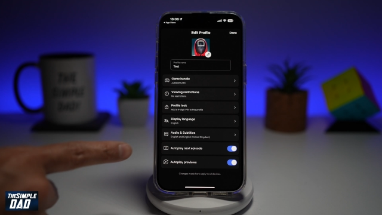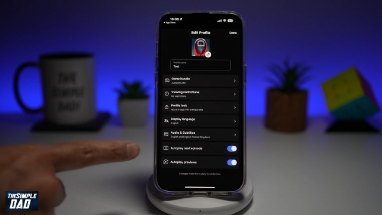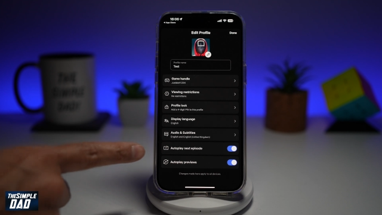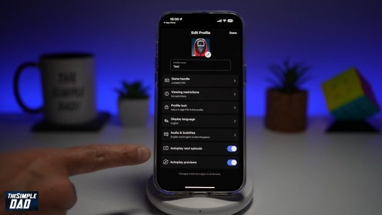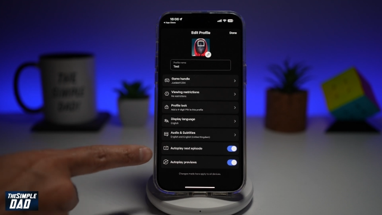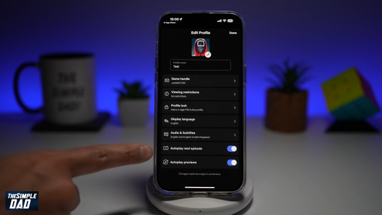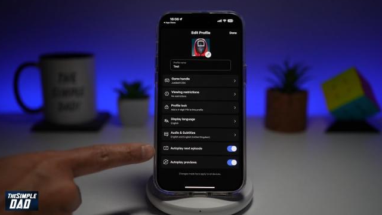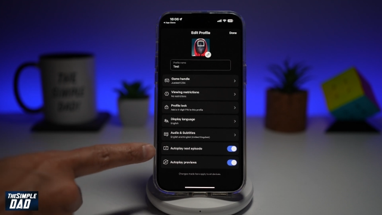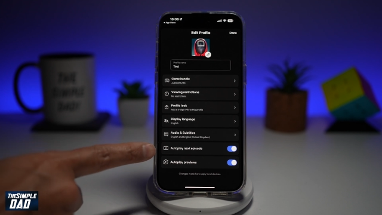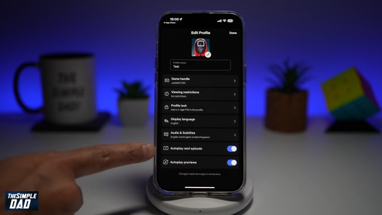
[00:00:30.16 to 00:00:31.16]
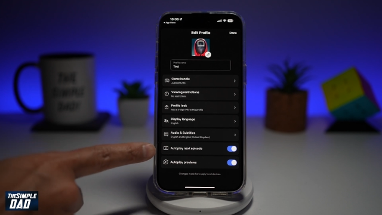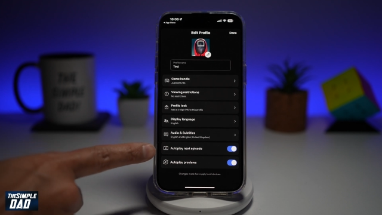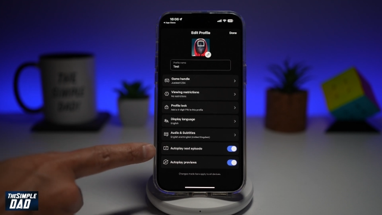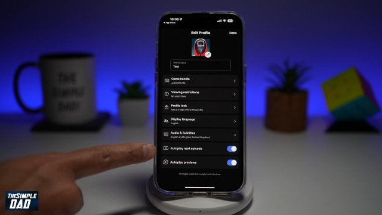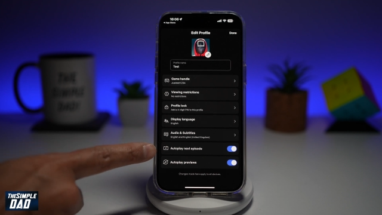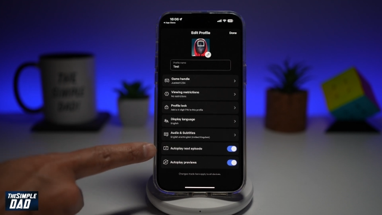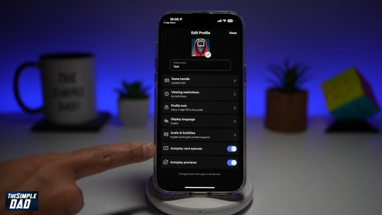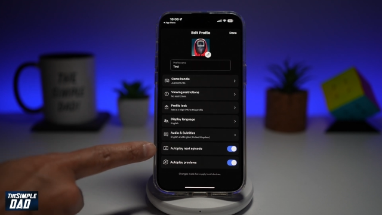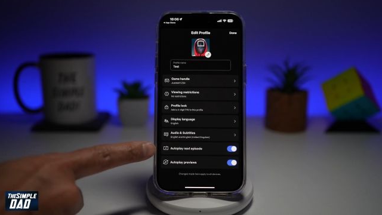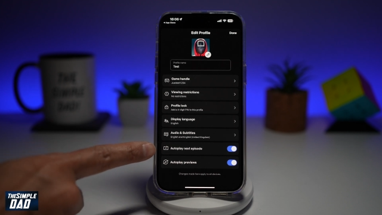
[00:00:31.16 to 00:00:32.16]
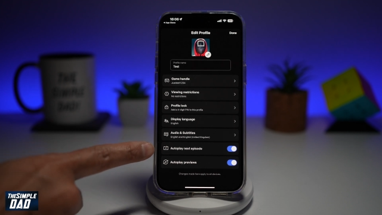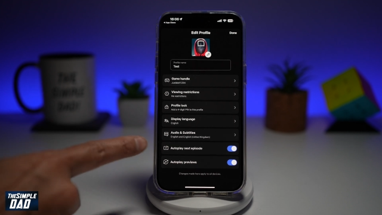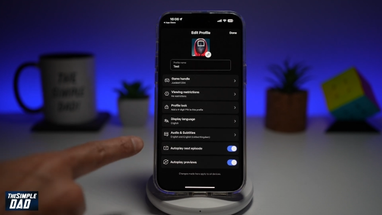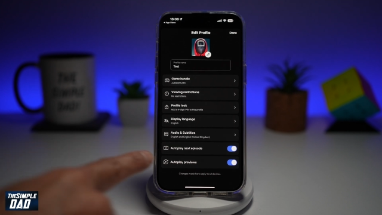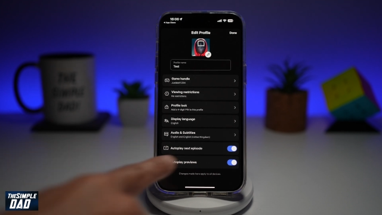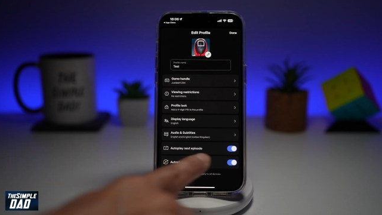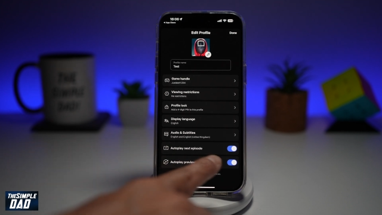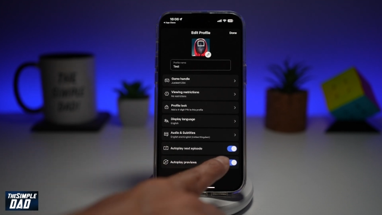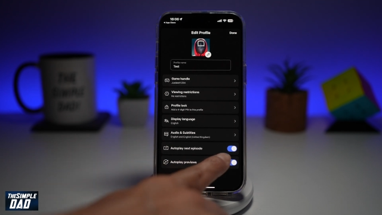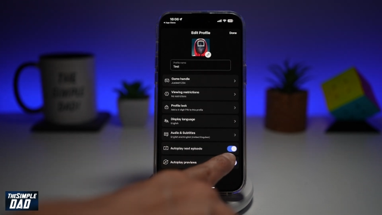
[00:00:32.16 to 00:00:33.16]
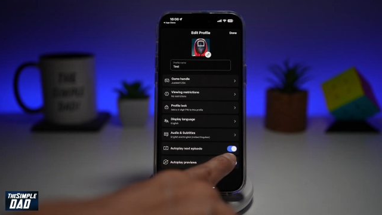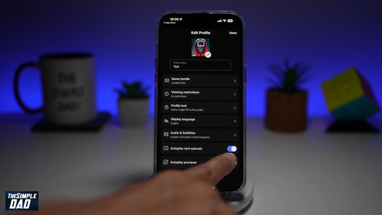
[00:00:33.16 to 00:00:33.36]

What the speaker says: No face is visible, so there are no lips to read.